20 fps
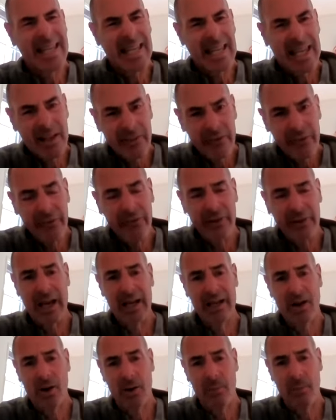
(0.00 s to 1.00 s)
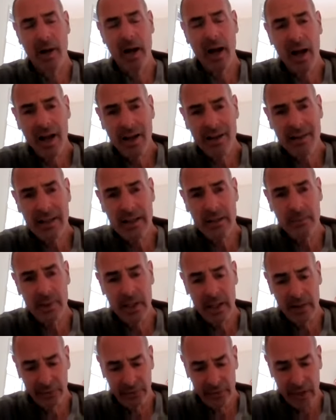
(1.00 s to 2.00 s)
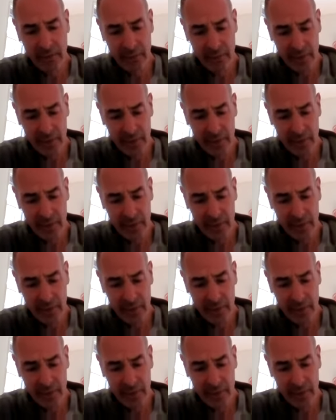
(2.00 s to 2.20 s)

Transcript: If at all possible, if